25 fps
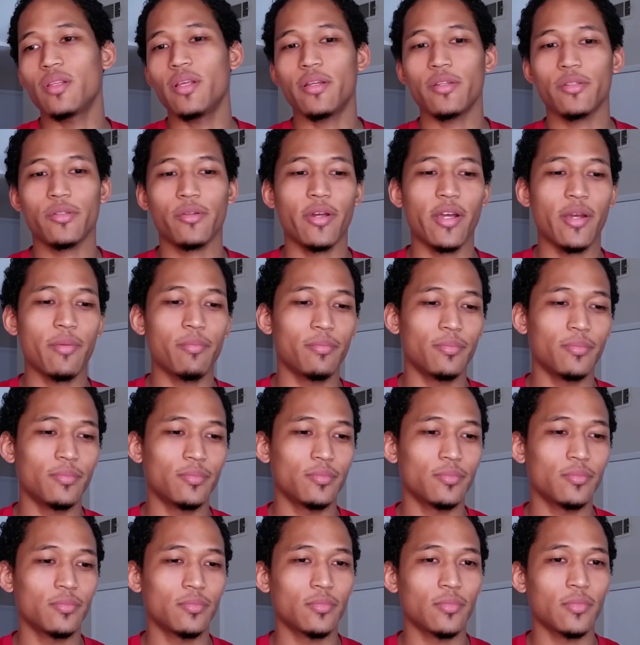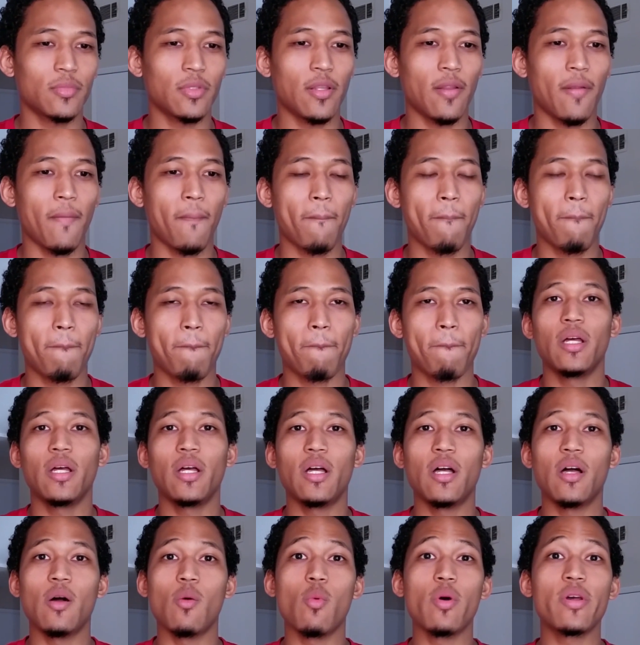was crap.
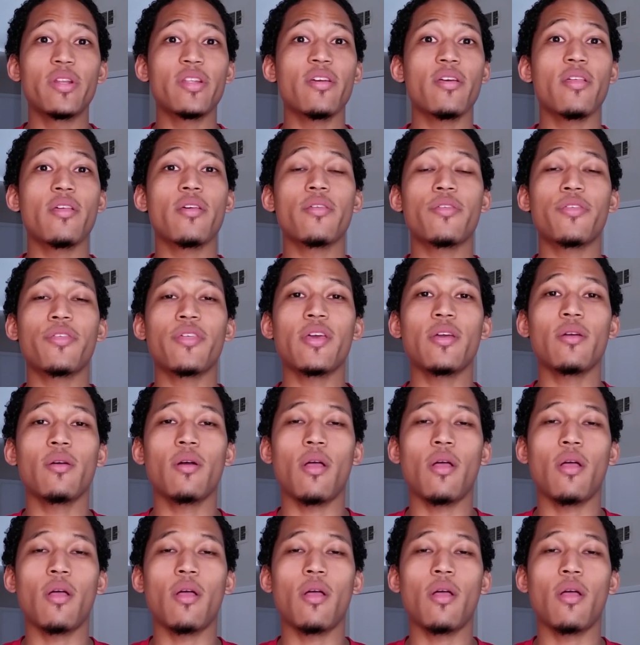One of